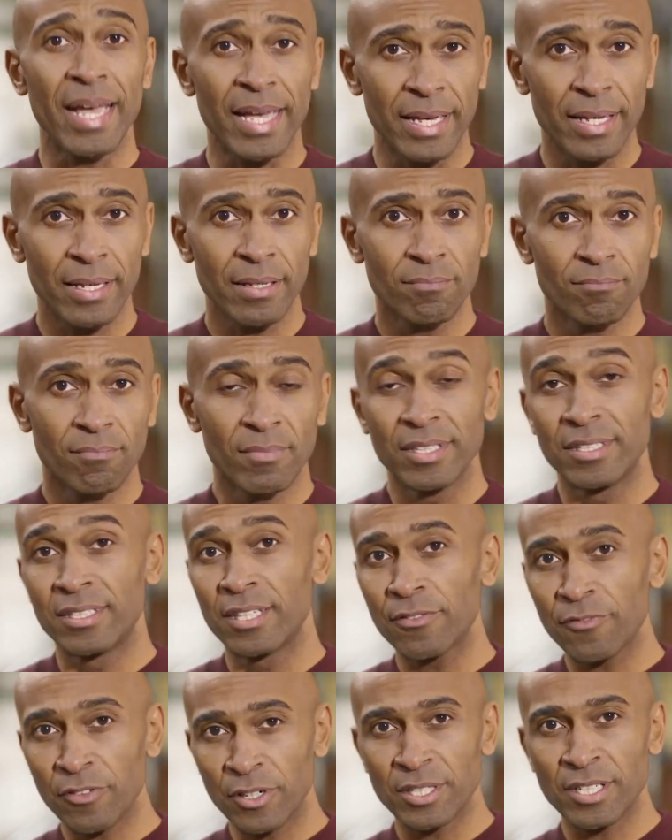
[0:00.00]
A,
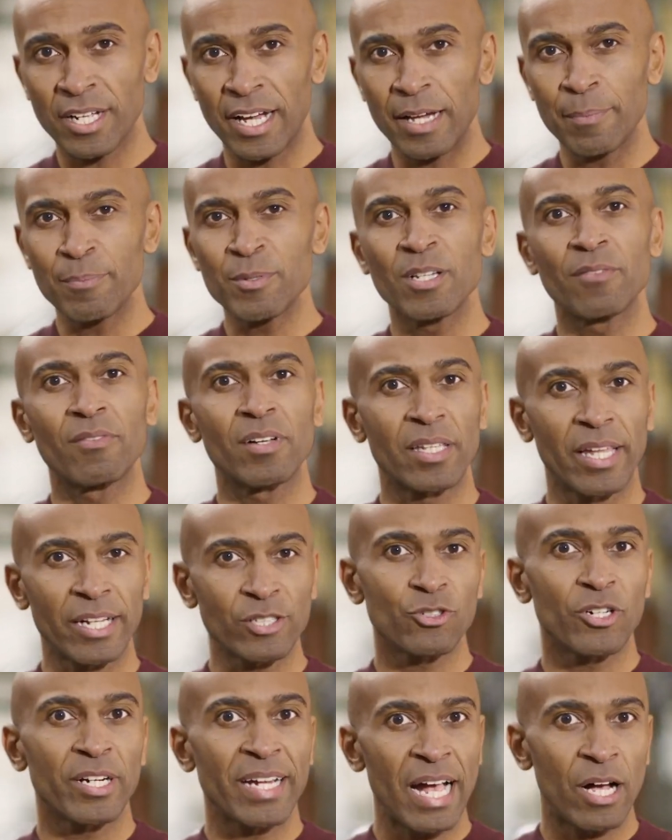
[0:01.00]
different types of
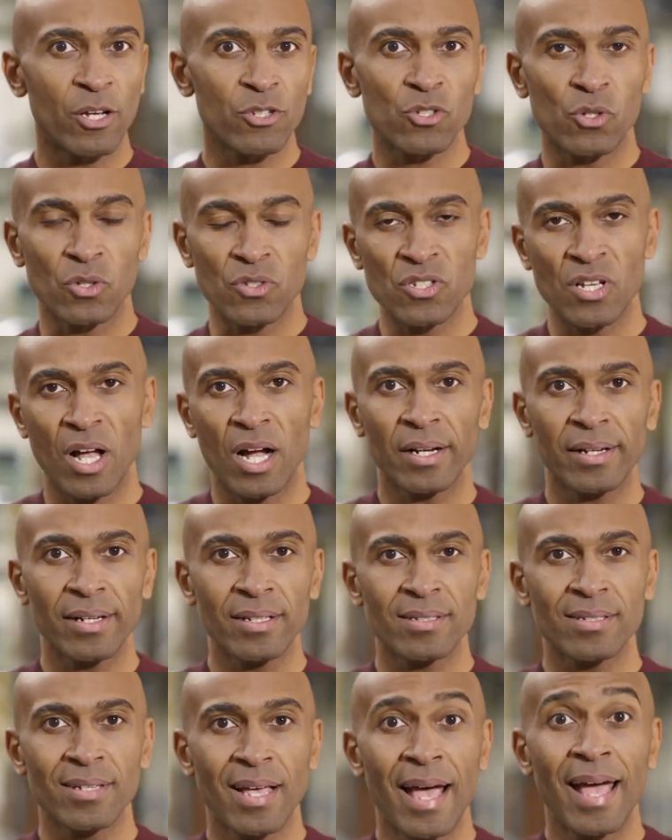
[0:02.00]
electric household
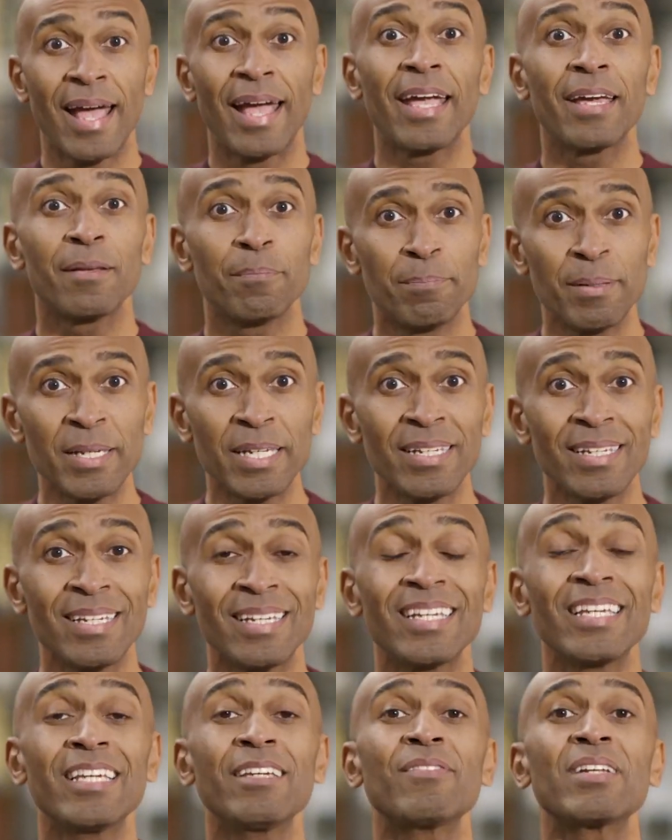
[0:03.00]
sockets, and
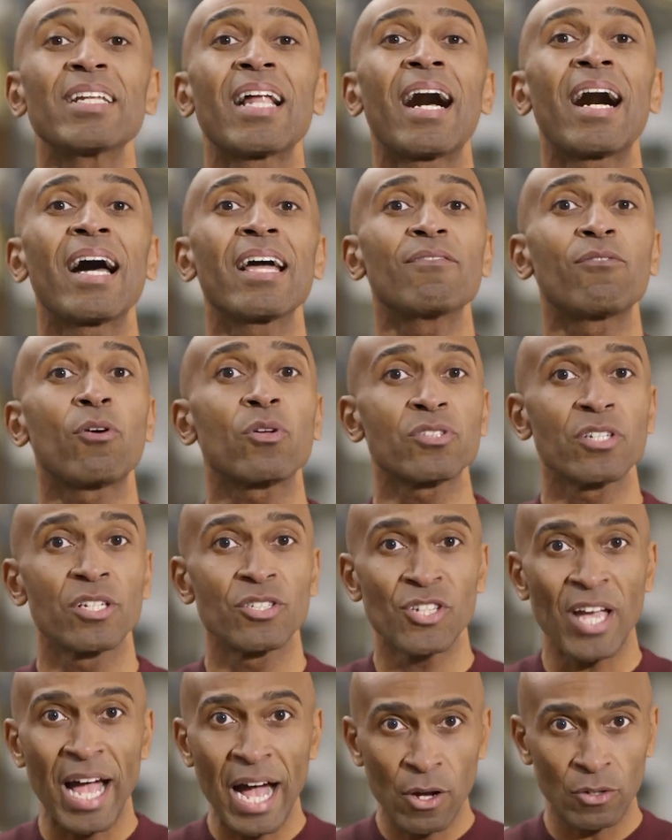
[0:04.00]
B, even high
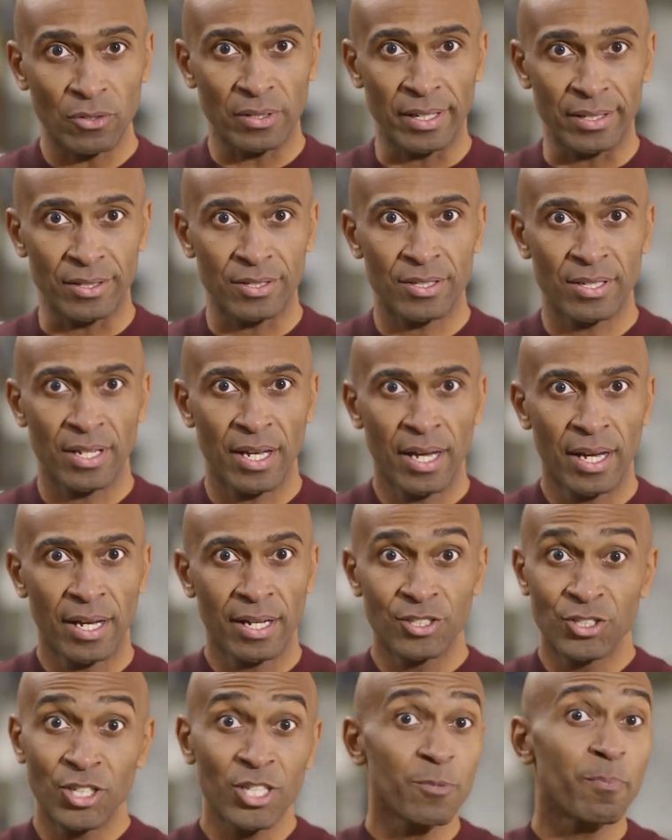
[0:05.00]
voltage outlets,
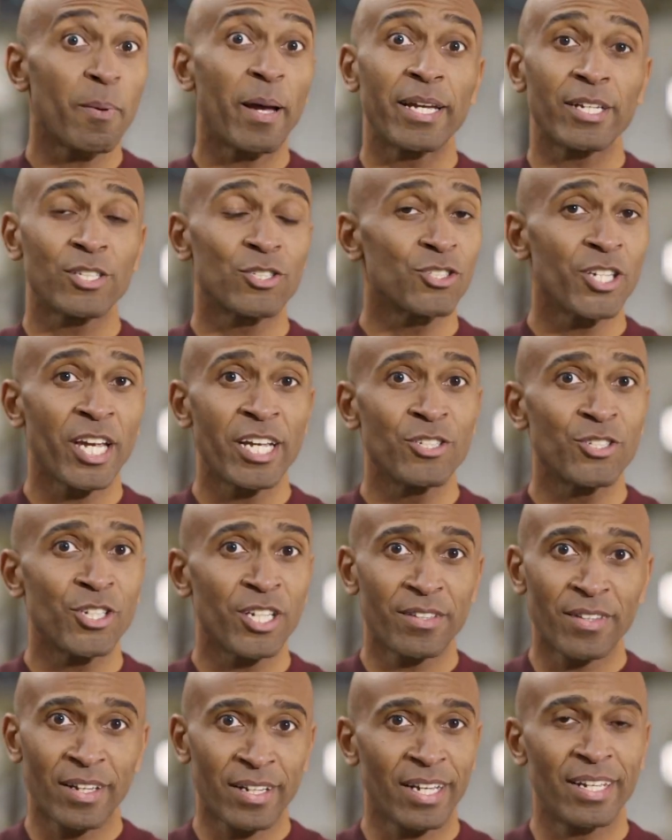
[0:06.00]
just by
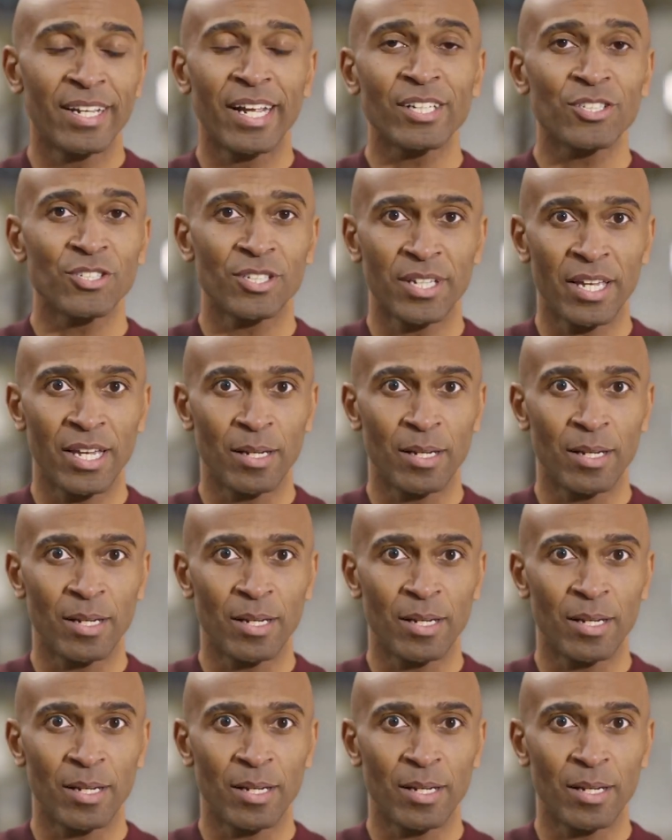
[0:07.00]
exchanging the connection